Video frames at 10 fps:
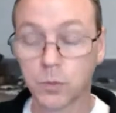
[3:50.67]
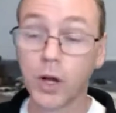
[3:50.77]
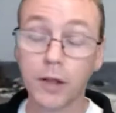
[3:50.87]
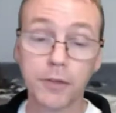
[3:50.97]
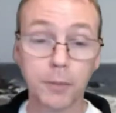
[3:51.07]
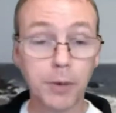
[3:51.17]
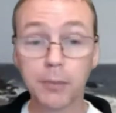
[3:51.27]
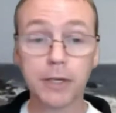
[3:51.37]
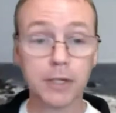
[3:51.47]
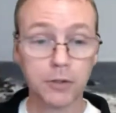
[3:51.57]
Well, the
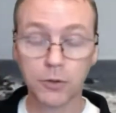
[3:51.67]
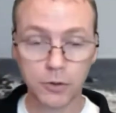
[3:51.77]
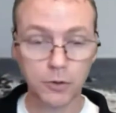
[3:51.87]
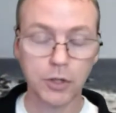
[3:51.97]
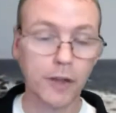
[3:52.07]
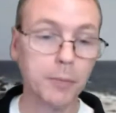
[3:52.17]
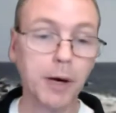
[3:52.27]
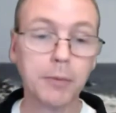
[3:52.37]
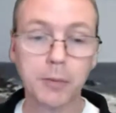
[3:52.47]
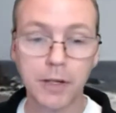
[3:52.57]
public, you saw the
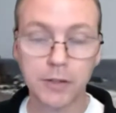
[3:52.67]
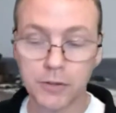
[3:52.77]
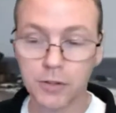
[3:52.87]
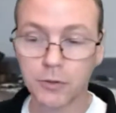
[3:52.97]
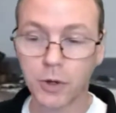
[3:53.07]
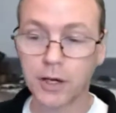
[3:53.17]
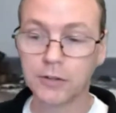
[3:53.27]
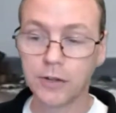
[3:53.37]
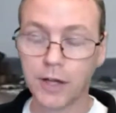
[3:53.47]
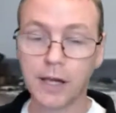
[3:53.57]
public messages where I
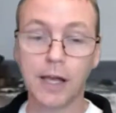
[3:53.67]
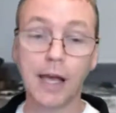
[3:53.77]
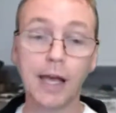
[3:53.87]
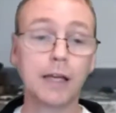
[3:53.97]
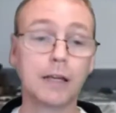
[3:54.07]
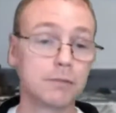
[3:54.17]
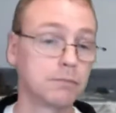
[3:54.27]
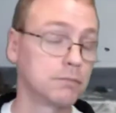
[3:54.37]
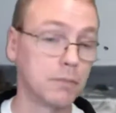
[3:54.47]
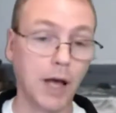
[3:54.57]
said, "Hey,
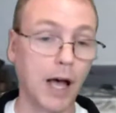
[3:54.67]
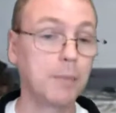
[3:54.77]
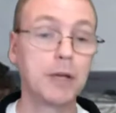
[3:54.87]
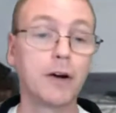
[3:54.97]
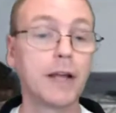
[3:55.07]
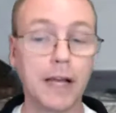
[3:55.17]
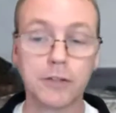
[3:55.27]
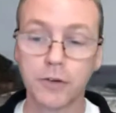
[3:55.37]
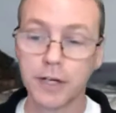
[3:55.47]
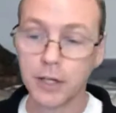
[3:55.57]
I'm here to
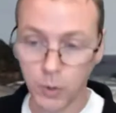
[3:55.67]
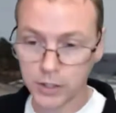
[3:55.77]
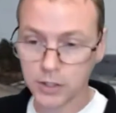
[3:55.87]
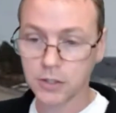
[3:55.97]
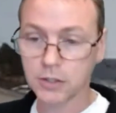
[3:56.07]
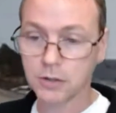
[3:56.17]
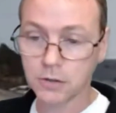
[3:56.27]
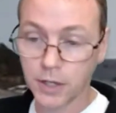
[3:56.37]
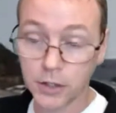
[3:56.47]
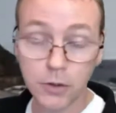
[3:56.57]
answer any questions
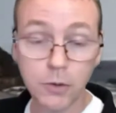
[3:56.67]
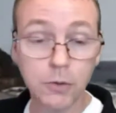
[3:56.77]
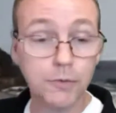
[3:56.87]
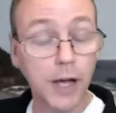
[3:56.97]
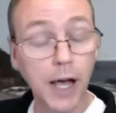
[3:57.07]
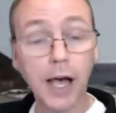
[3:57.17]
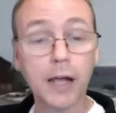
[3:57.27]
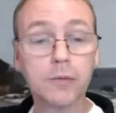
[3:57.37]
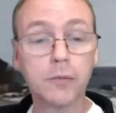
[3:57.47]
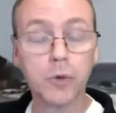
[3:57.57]
that you
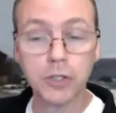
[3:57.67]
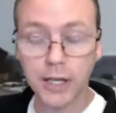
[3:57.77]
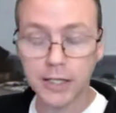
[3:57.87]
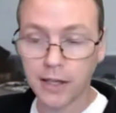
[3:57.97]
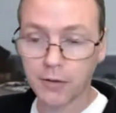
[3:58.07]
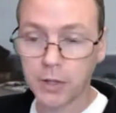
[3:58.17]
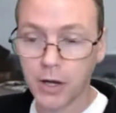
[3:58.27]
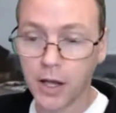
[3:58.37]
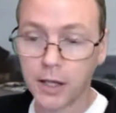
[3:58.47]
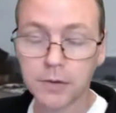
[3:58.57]
got. Would you like to have me
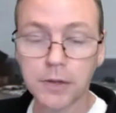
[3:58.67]
on?"